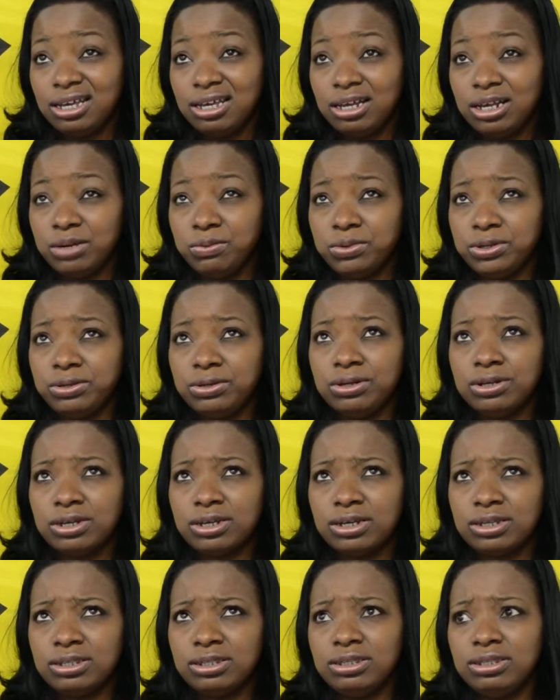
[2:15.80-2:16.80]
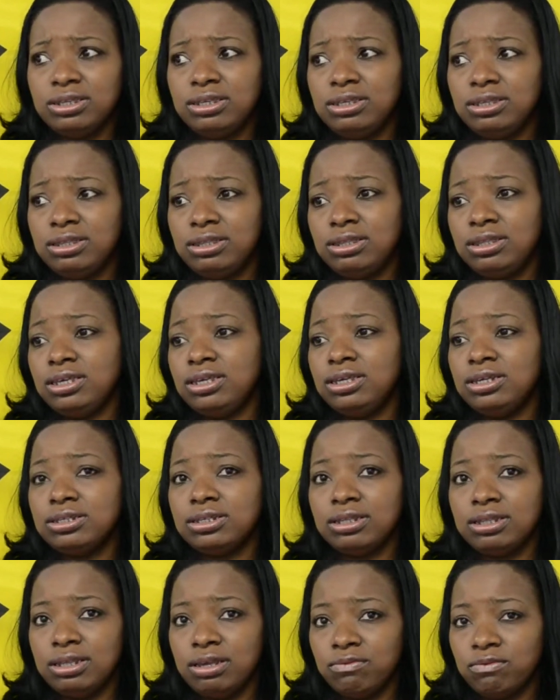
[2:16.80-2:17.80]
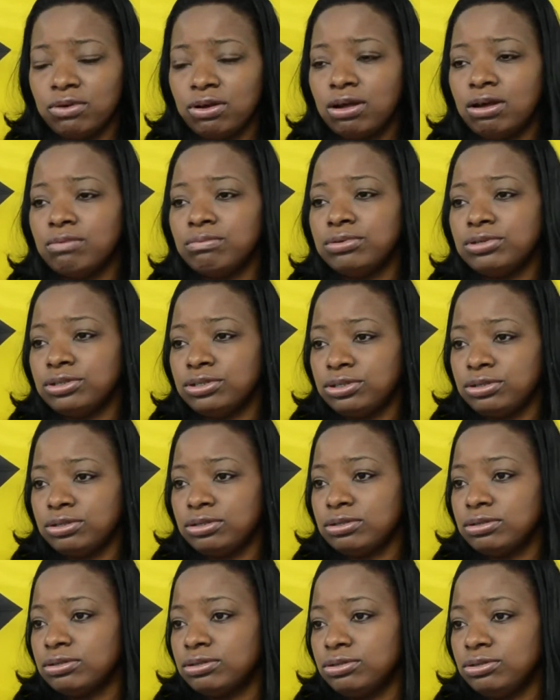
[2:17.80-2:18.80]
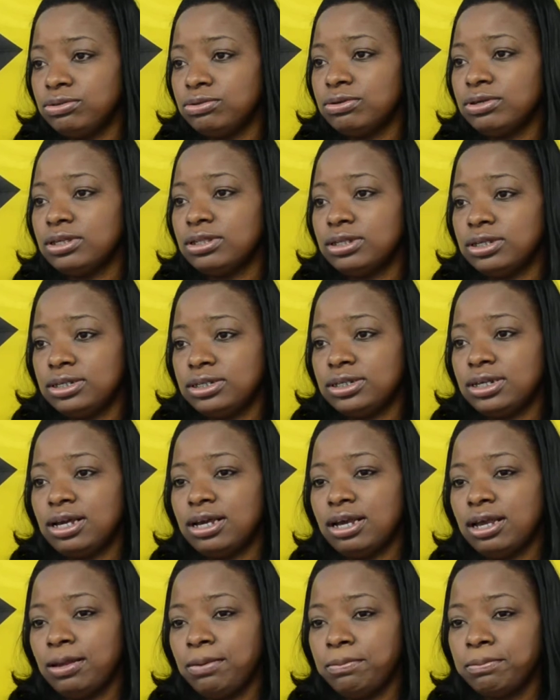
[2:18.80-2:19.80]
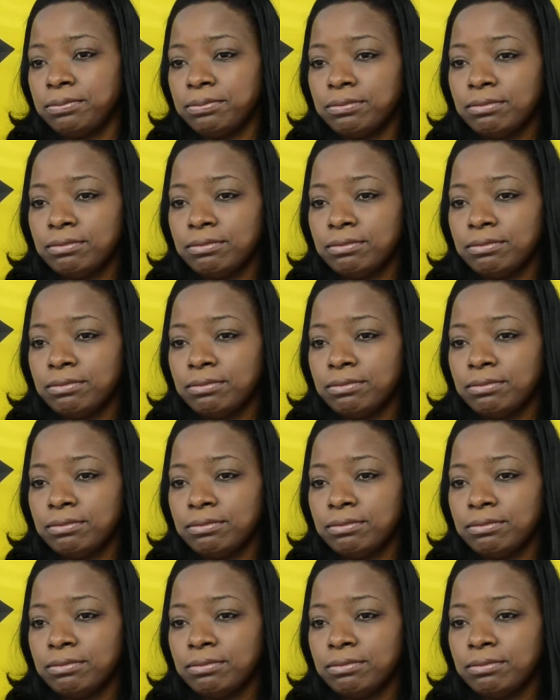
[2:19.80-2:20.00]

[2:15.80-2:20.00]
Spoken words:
And when you look at the things that they've accomplished during their time,